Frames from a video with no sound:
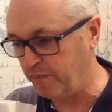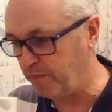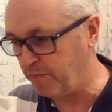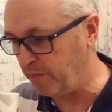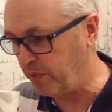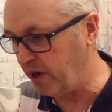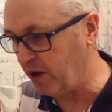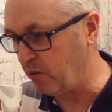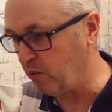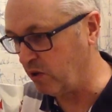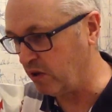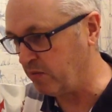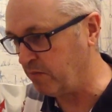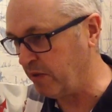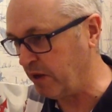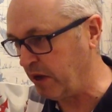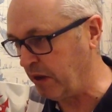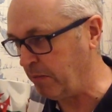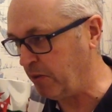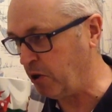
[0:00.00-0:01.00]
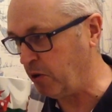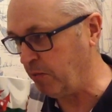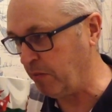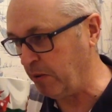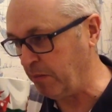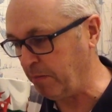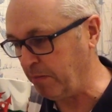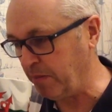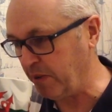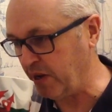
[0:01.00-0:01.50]
bear with me a
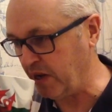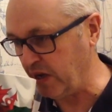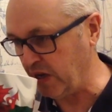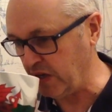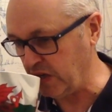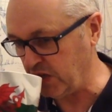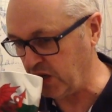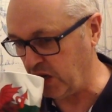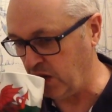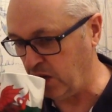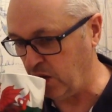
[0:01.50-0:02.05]
moment, please.